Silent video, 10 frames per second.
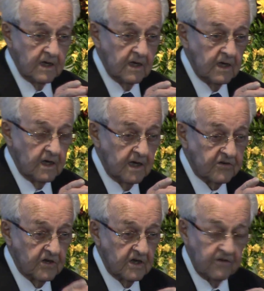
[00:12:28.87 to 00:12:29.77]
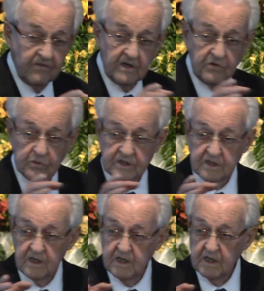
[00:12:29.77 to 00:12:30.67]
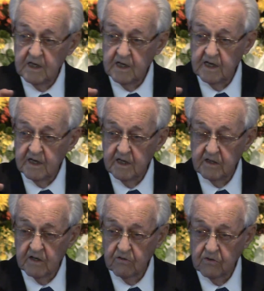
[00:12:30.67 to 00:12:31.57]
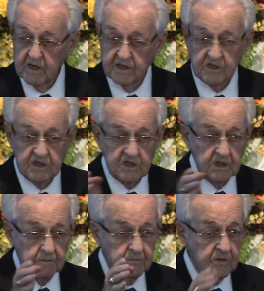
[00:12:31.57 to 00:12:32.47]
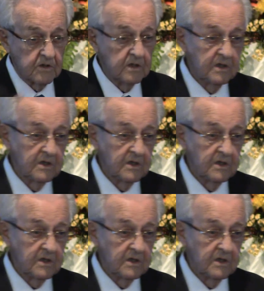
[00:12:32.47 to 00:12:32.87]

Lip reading: as individuals, and in their relationship to the